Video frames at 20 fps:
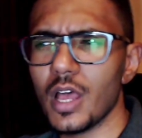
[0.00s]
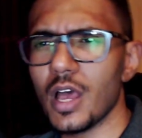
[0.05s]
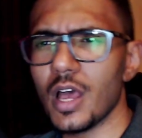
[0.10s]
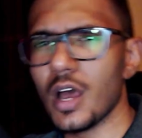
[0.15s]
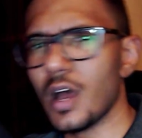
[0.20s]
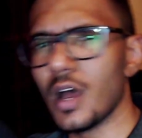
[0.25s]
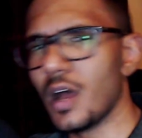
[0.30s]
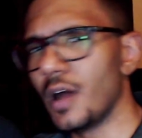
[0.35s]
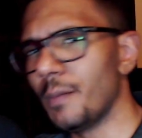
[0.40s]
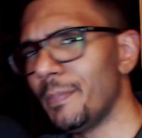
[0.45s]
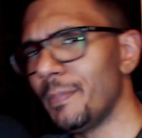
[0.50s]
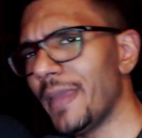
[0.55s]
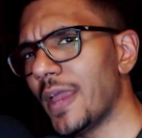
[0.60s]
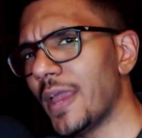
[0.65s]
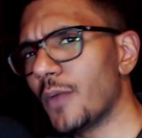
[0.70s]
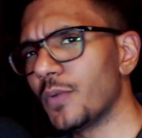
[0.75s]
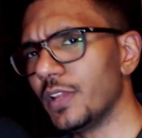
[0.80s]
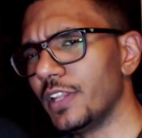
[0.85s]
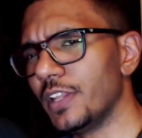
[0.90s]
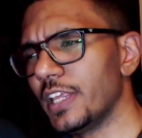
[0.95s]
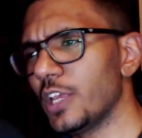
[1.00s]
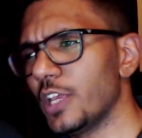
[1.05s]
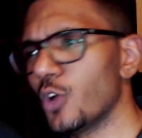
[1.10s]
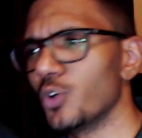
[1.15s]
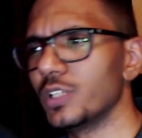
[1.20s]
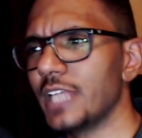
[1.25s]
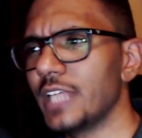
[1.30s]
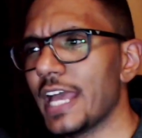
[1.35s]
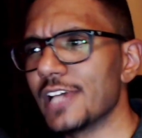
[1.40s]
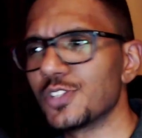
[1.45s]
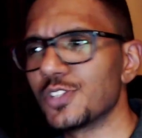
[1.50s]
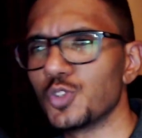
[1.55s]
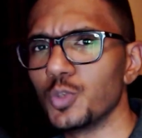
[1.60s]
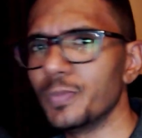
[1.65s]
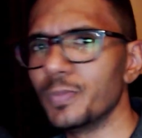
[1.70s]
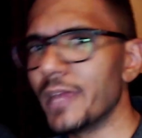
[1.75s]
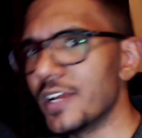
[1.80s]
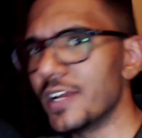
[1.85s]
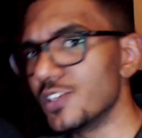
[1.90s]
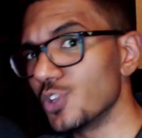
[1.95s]
uh, parry? He already has two
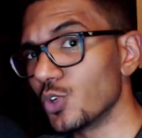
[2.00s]
parries.